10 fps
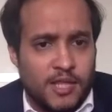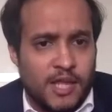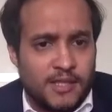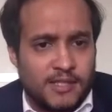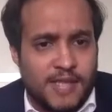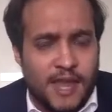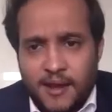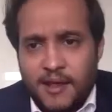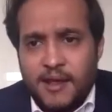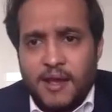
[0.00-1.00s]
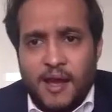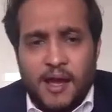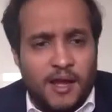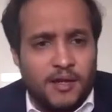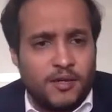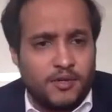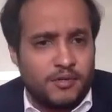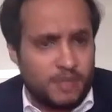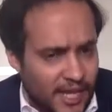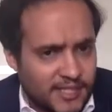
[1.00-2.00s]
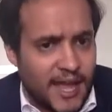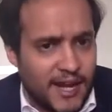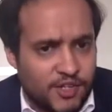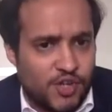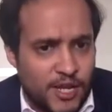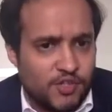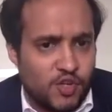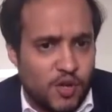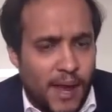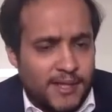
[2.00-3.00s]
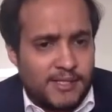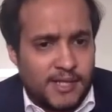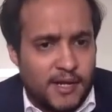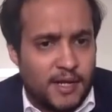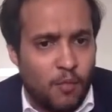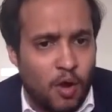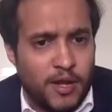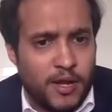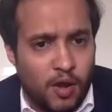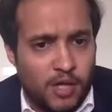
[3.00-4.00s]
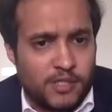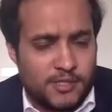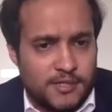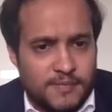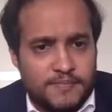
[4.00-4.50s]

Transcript: other side, does that change your mindset in awarding costs?